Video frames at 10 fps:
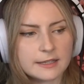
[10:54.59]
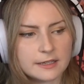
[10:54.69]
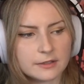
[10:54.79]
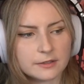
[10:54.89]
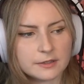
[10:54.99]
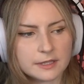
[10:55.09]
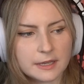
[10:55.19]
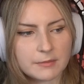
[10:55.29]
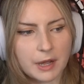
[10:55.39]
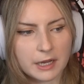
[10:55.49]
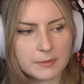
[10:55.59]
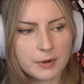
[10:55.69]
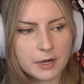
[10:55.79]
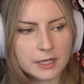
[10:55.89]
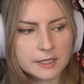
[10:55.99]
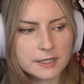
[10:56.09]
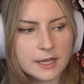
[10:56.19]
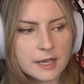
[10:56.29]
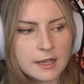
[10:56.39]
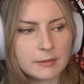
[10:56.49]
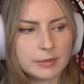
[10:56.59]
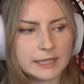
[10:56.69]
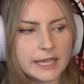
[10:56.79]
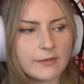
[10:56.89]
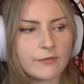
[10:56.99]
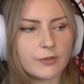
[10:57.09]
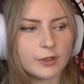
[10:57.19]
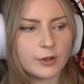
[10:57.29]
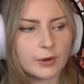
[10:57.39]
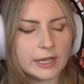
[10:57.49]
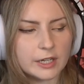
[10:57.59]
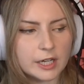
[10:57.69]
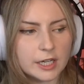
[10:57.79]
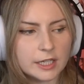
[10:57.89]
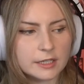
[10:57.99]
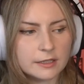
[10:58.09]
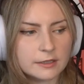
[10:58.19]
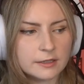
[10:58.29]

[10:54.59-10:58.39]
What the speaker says: deals in body parts, but, like, for the greater good.